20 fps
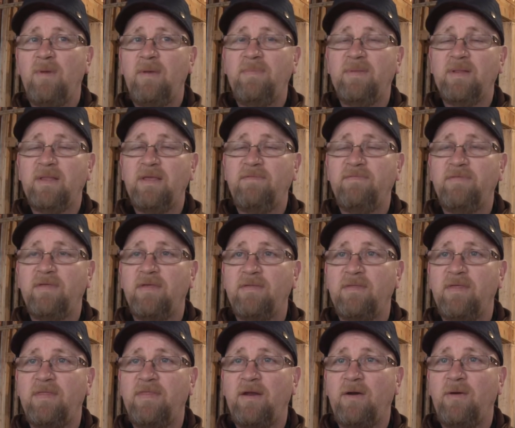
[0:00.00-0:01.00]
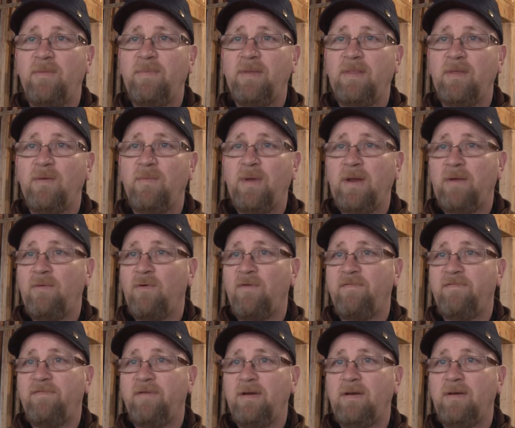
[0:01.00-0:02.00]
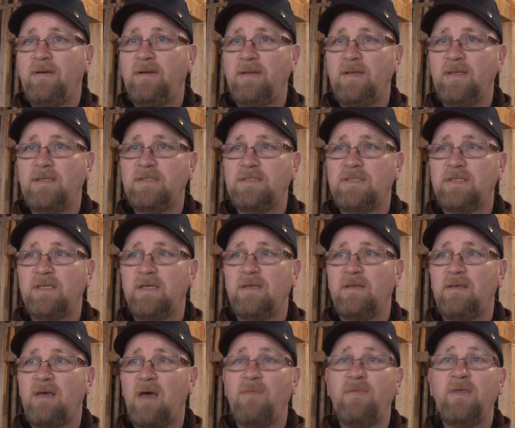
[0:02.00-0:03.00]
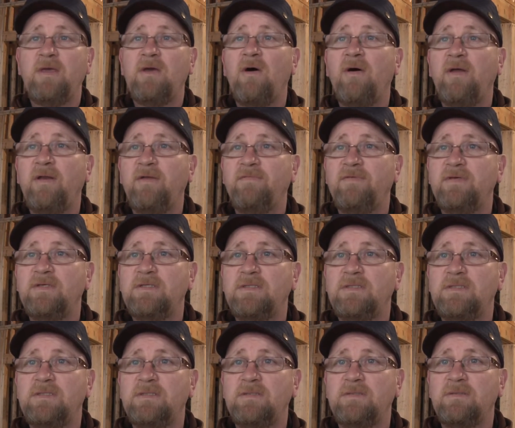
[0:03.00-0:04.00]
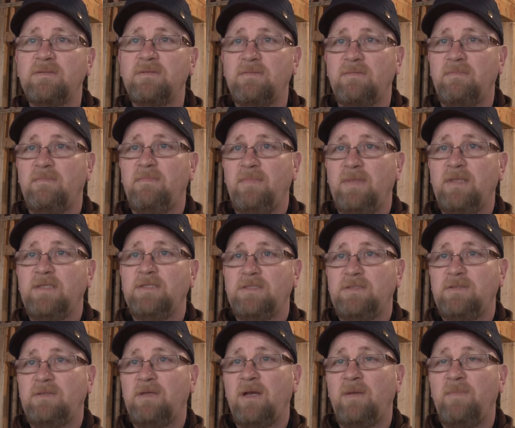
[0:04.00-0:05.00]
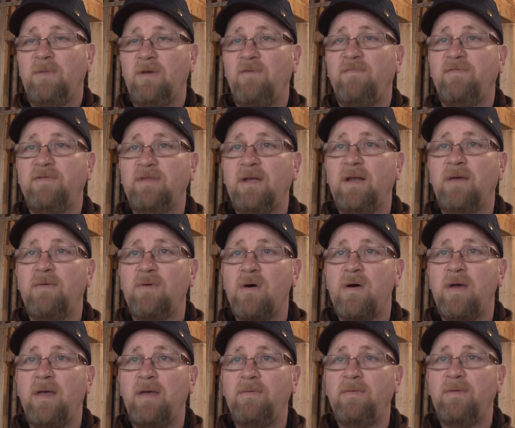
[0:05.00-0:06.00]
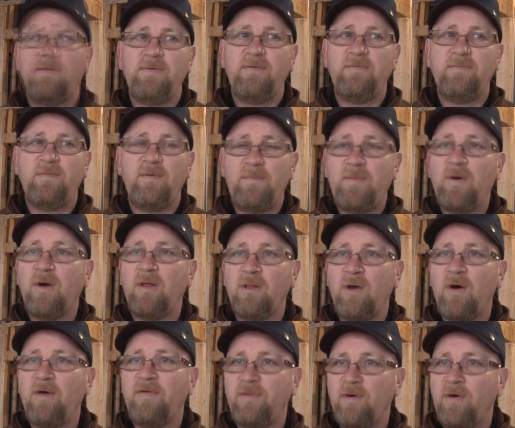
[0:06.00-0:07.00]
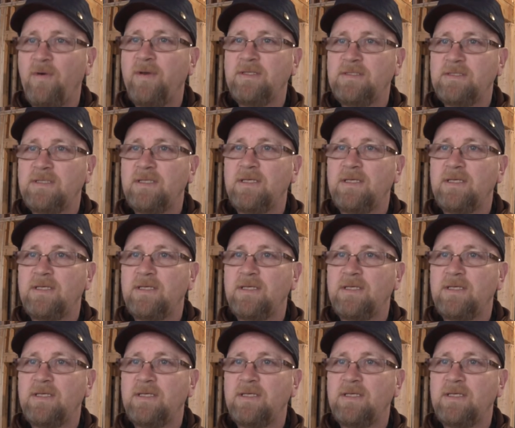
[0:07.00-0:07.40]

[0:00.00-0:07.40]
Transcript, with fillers: we believe that the therapy that we're offering is the only kind of it's that's going to be offered in Ohio. We've, we've put a lot of thought into